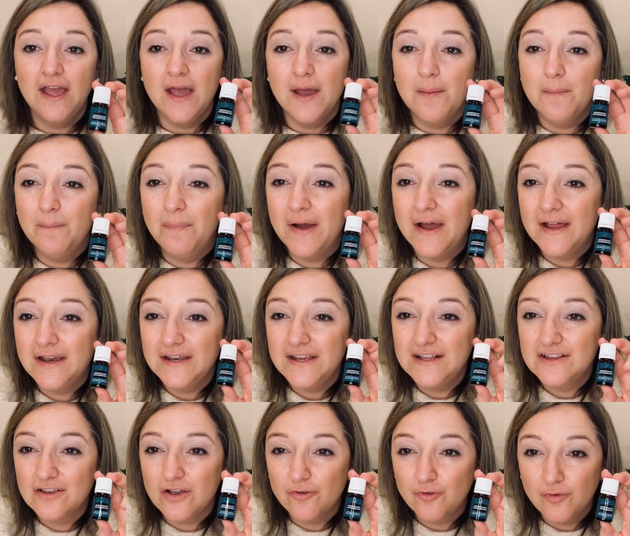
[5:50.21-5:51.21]
but
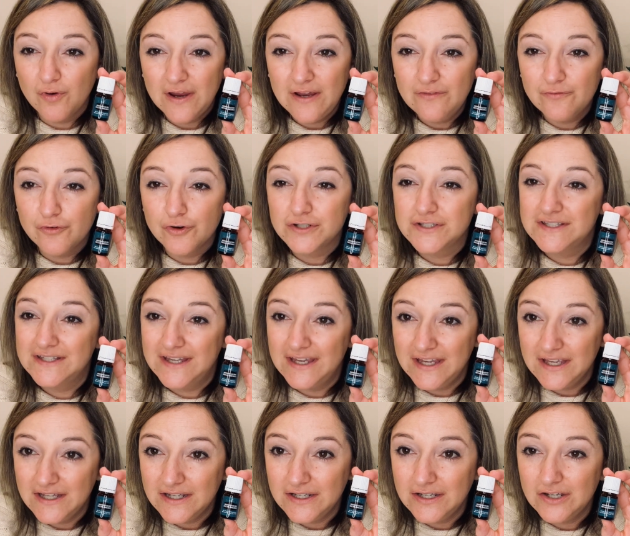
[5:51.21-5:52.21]
it's great for
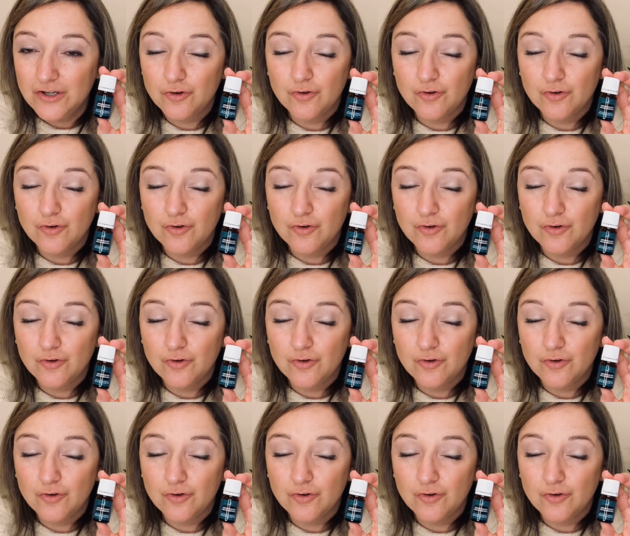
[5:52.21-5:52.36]
skin,